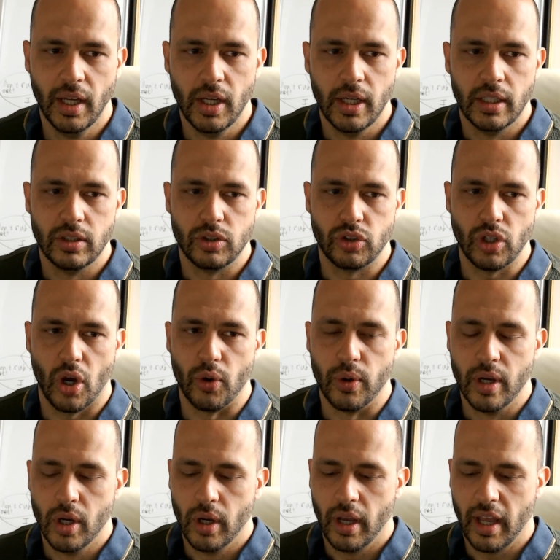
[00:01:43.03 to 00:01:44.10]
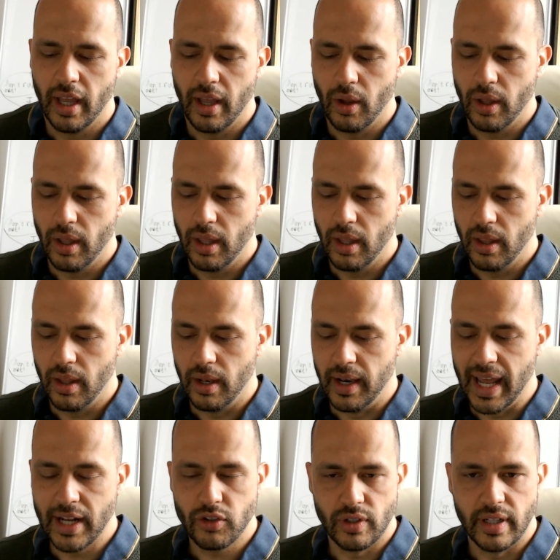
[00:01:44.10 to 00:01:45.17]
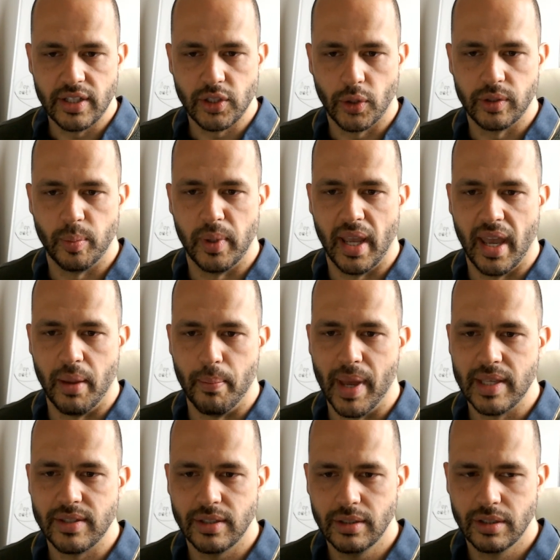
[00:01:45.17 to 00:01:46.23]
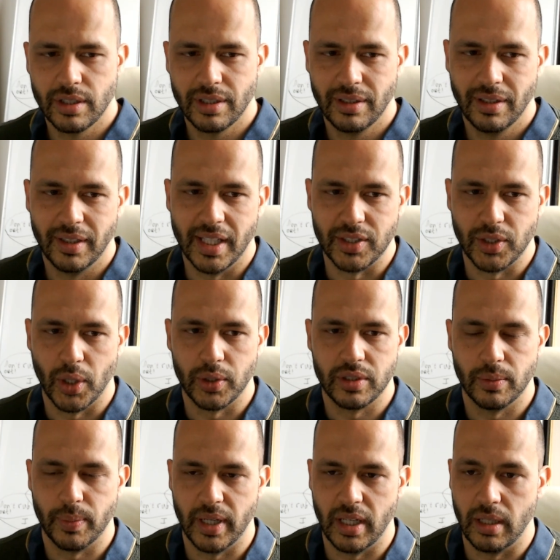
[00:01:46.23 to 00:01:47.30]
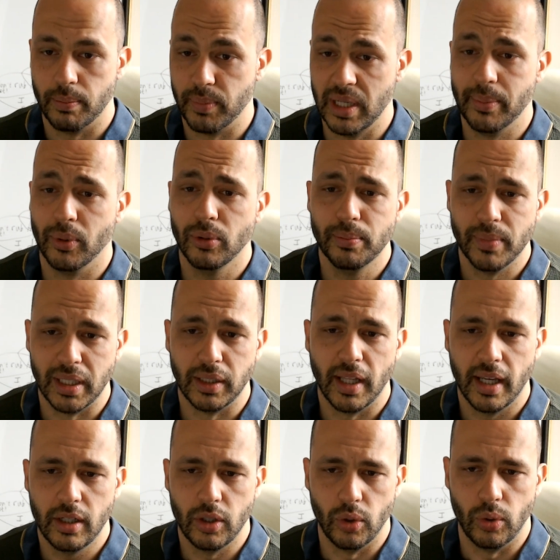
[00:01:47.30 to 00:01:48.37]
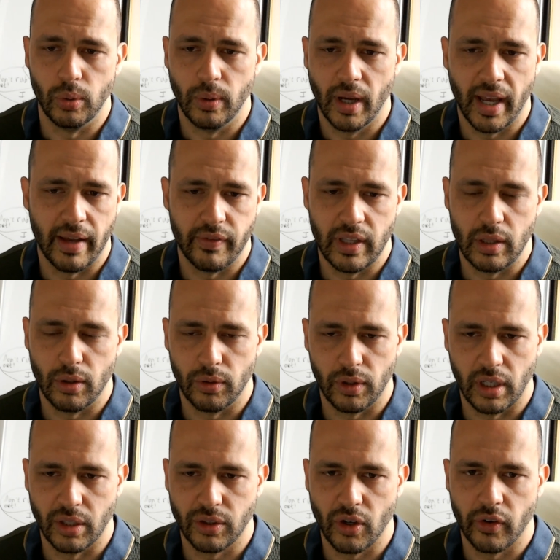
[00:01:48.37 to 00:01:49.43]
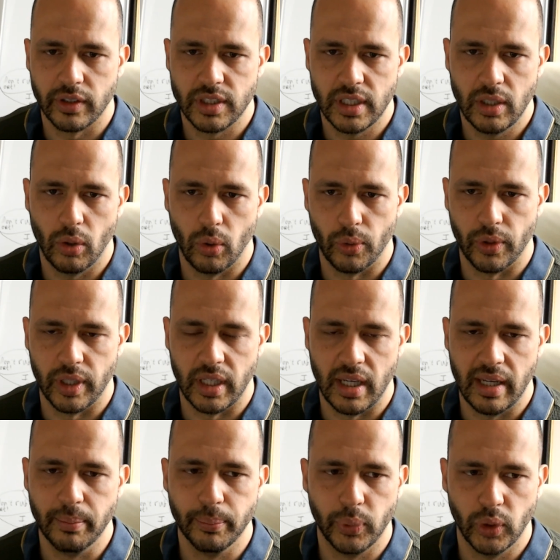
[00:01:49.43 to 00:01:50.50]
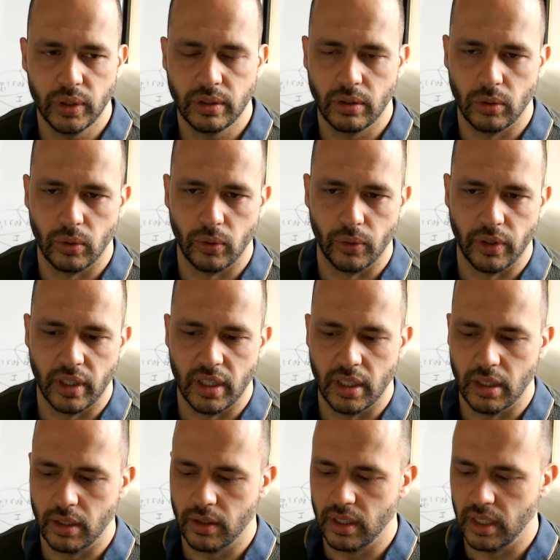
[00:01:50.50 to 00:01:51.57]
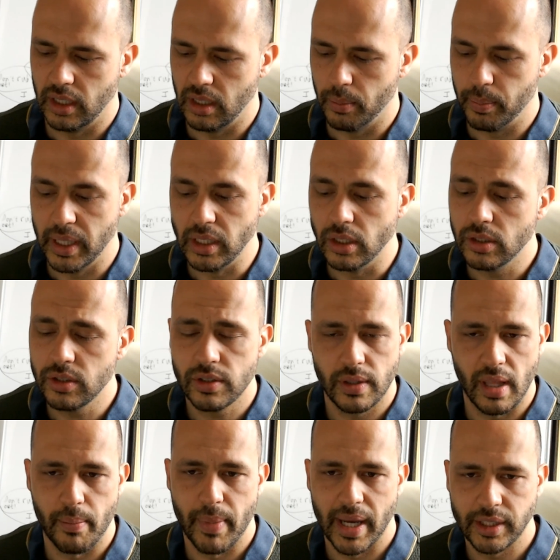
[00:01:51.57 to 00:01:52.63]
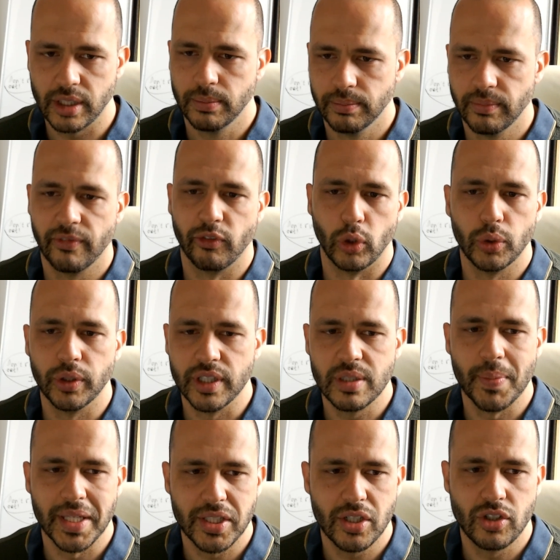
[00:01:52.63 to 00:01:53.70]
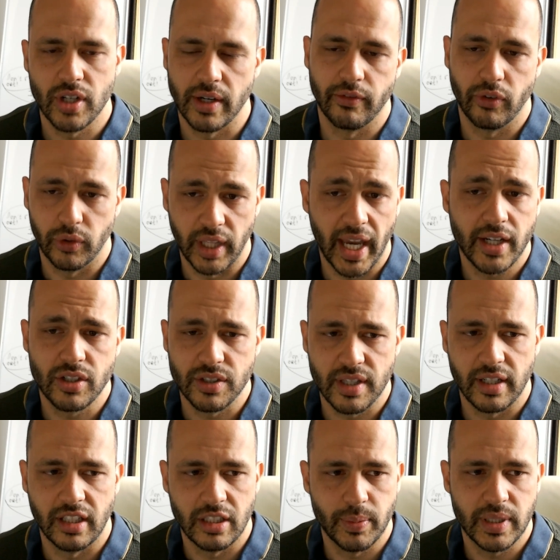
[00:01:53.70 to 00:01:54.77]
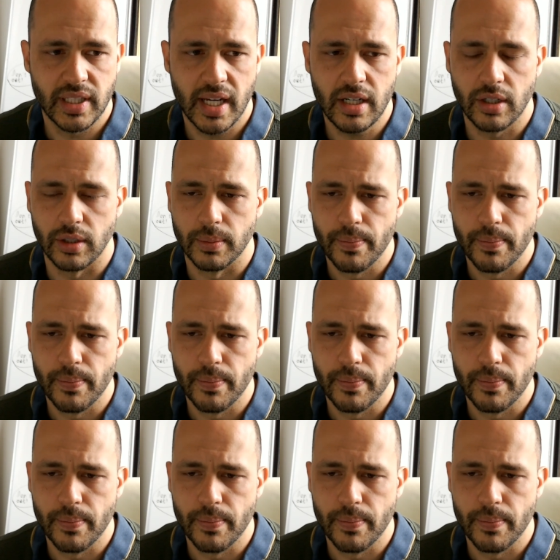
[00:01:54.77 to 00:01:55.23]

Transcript: So naturally there's got to be a message. There's got to be people in there who have either the authority or the input or the opinions that matter for this message and for the actions that need to be taken.